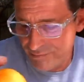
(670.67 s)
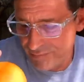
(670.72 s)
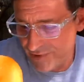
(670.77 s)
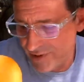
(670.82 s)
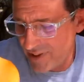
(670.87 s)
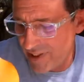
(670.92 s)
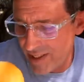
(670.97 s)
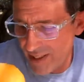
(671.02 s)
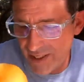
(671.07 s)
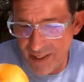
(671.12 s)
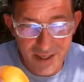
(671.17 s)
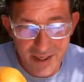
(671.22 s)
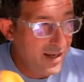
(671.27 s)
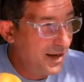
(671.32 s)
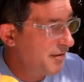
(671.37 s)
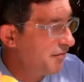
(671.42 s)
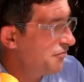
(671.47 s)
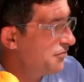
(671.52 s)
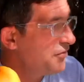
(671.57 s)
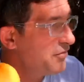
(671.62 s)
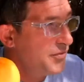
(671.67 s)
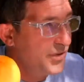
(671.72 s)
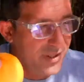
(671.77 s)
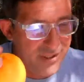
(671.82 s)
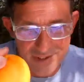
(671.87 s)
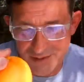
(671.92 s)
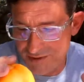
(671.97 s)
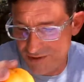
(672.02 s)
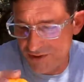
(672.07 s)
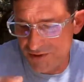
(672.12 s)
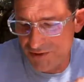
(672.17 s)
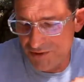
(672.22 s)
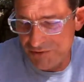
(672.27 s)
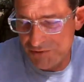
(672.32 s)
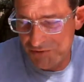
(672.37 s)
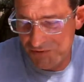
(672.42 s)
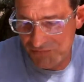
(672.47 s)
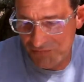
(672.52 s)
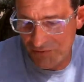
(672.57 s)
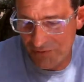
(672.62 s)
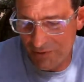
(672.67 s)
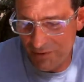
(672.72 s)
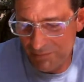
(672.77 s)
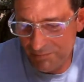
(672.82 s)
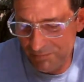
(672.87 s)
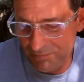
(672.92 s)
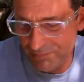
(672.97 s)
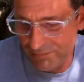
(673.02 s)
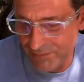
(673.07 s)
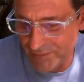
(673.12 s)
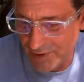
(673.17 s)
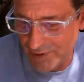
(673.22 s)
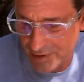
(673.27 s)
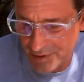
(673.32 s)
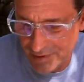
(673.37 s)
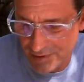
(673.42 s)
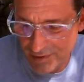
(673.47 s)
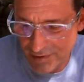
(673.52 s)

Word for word: Today I had a few things to choose from.